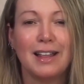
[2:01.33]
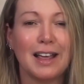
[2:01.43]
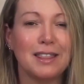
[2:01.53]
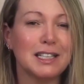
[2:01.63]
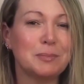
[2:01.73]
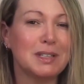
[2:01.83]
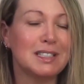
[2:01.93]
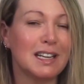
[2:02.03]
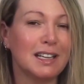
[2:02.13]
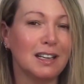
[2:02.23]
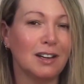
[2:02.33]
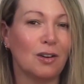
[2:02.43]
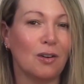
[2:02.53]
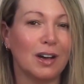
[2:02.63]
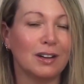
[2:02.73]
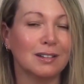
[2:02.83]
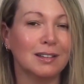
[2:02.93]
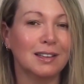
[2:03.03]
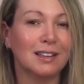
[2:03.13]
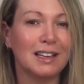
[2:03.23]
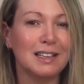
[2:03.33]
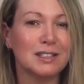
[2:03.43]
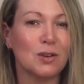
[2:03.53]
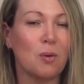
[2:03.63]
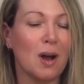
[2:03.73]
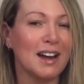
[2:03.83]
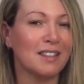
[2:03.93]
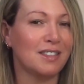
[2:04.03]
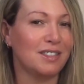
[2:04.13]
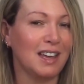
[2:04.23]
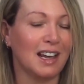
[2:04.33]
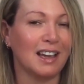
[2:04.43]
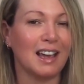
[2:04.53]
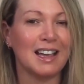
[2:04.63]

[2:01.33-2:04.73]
Now, this particular oil is quite thick